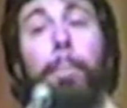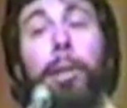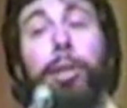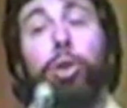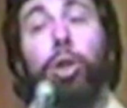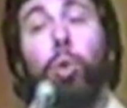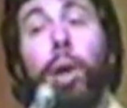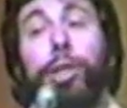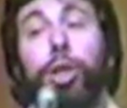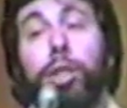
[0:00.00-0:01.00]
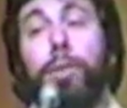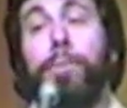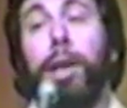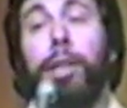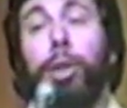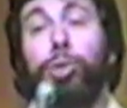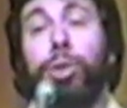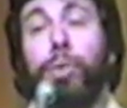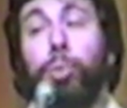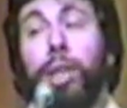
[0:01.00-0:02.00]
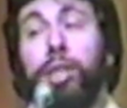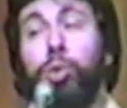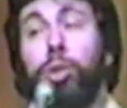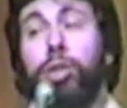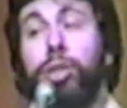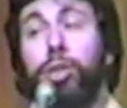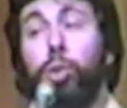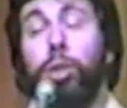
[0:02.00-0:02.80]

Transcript: But he couldn't quite justify the use of the resources,